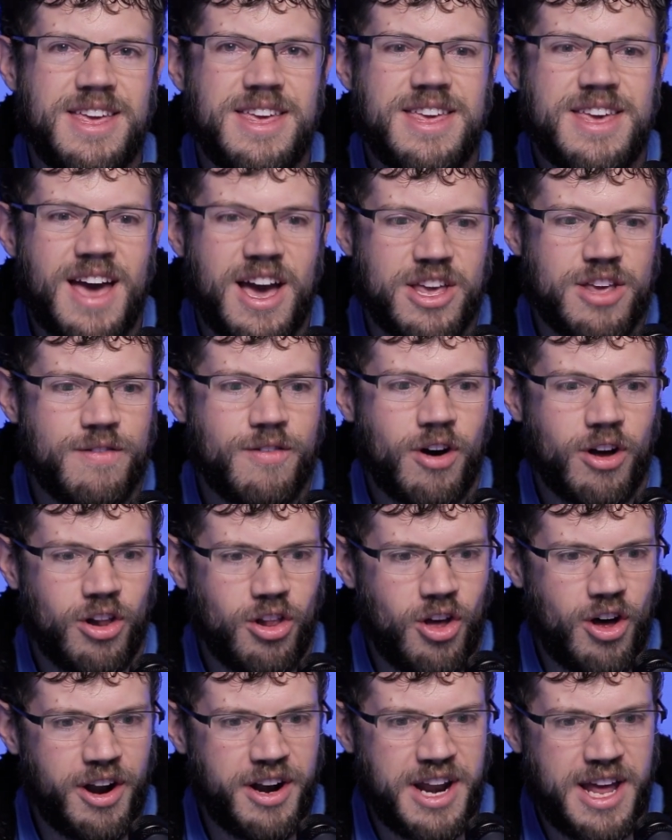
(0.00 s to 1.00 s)
Yeah, you've got
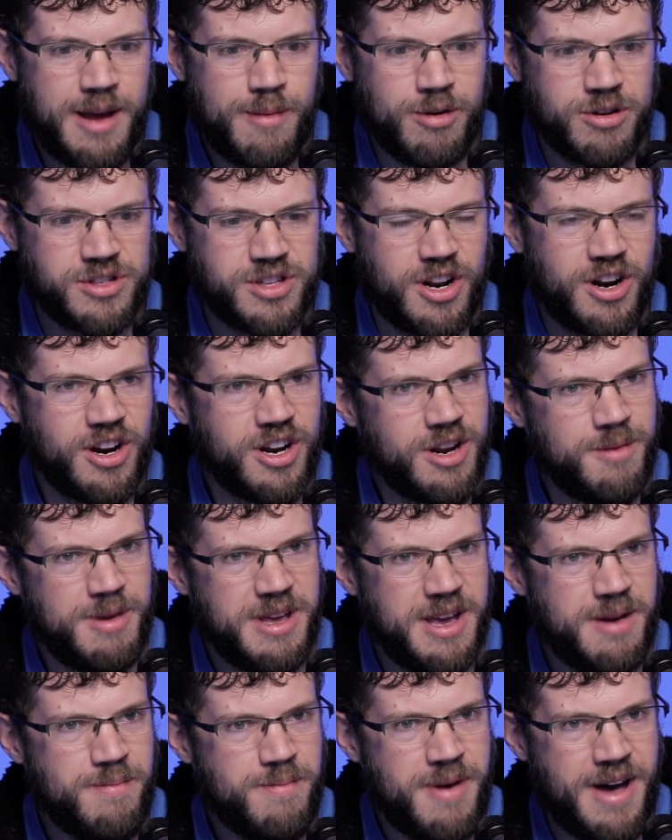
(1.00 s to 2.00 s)
a lot of neighbors that are going to
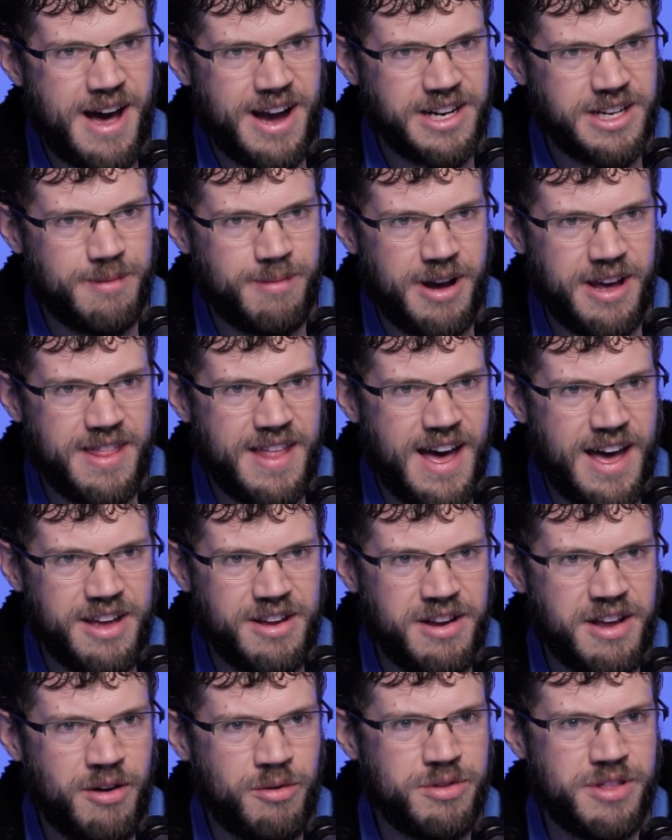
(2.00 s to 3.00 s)
be impacted by
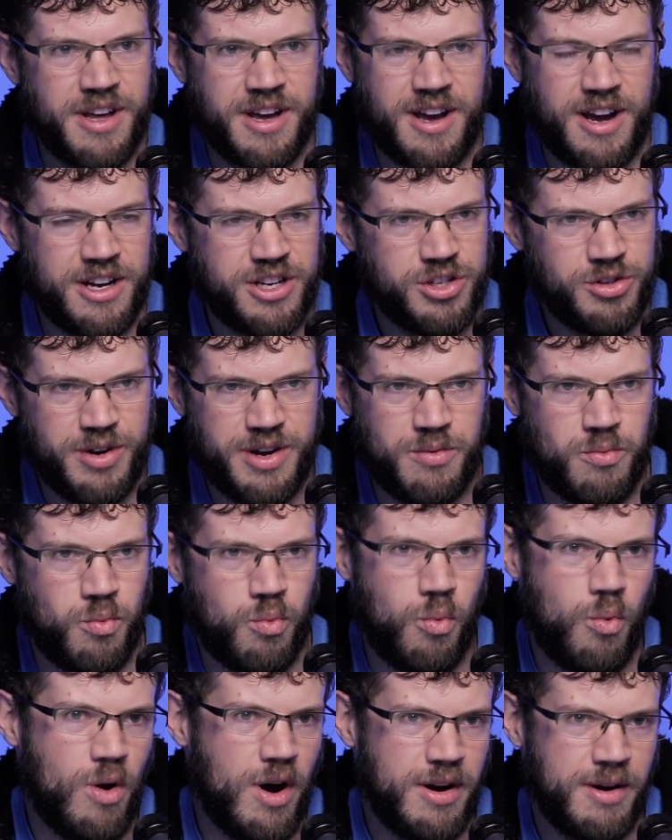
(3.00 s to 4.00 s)
that. Out in the country,
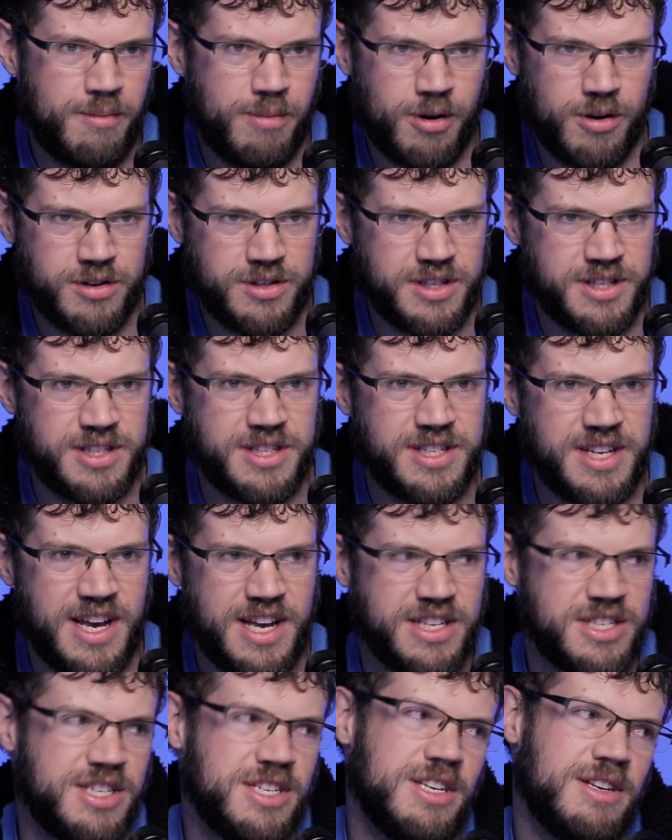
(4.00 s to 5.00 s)
one person
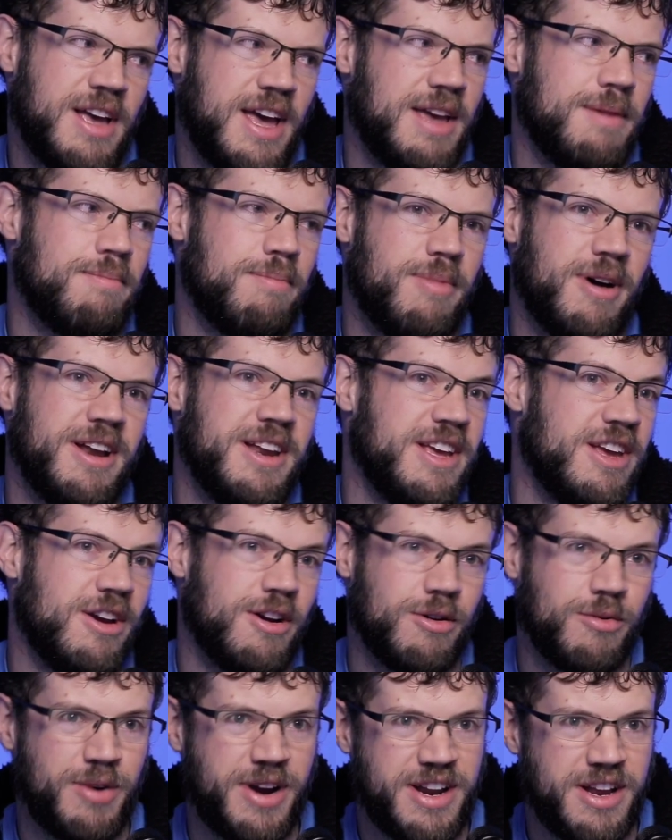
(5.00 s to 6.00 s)
says, "Hey, buddy,
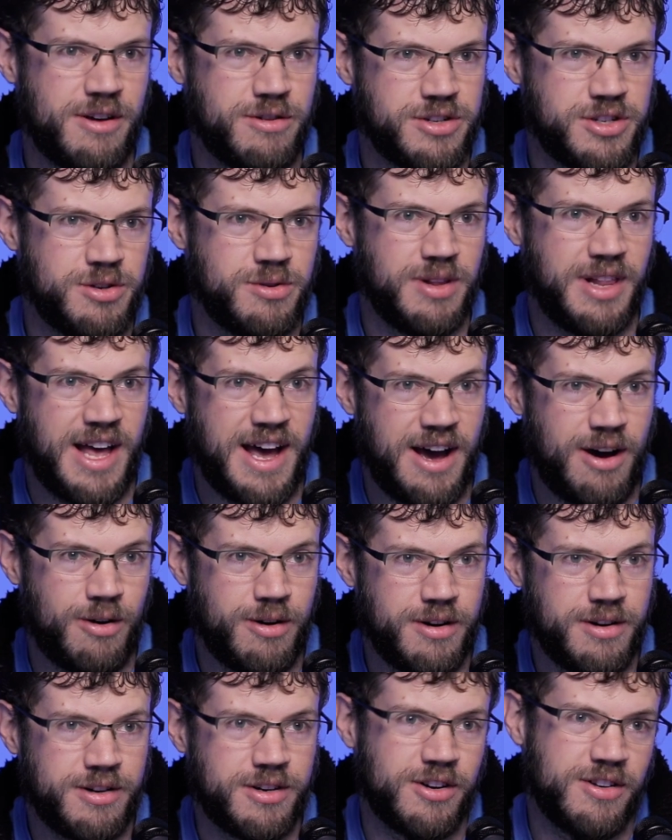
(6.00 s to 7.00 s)
your radio's too
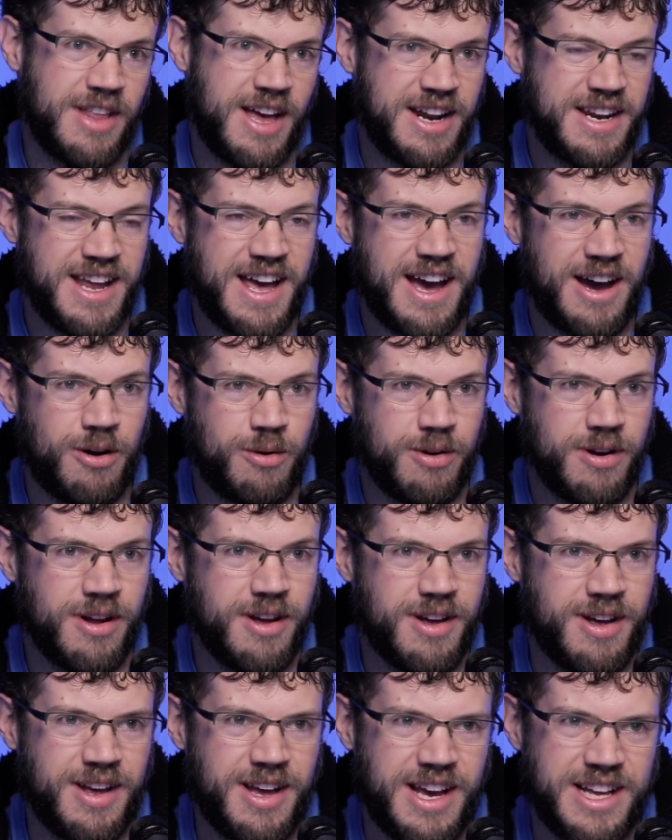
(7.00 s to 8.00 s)
loud. Turn that
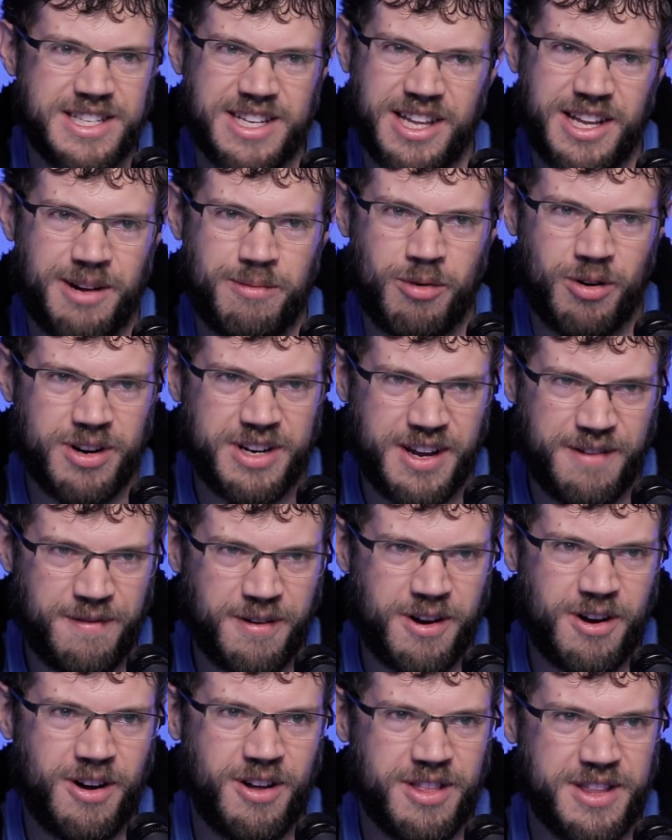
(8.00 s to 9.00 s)
down." It's a little more
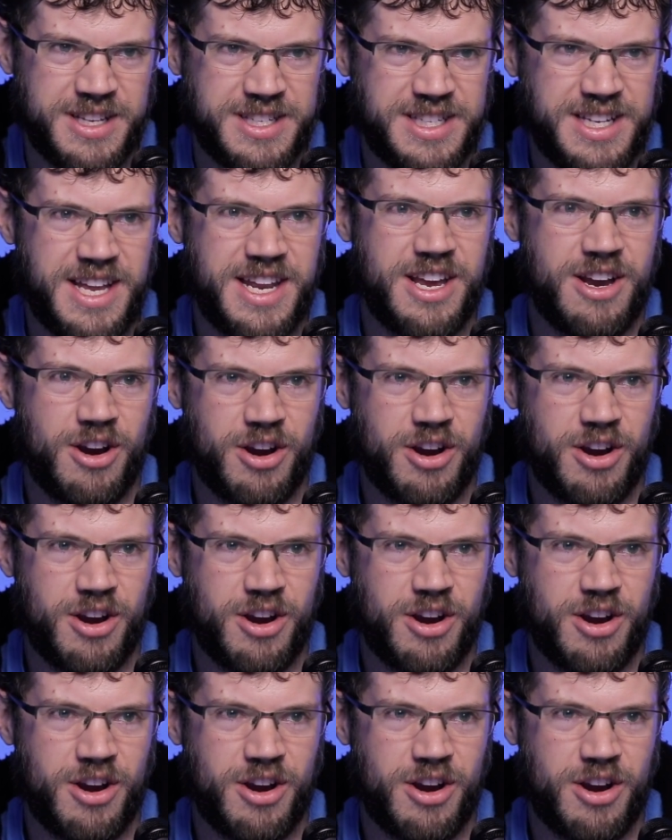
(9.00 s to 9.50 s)
difficult in the city.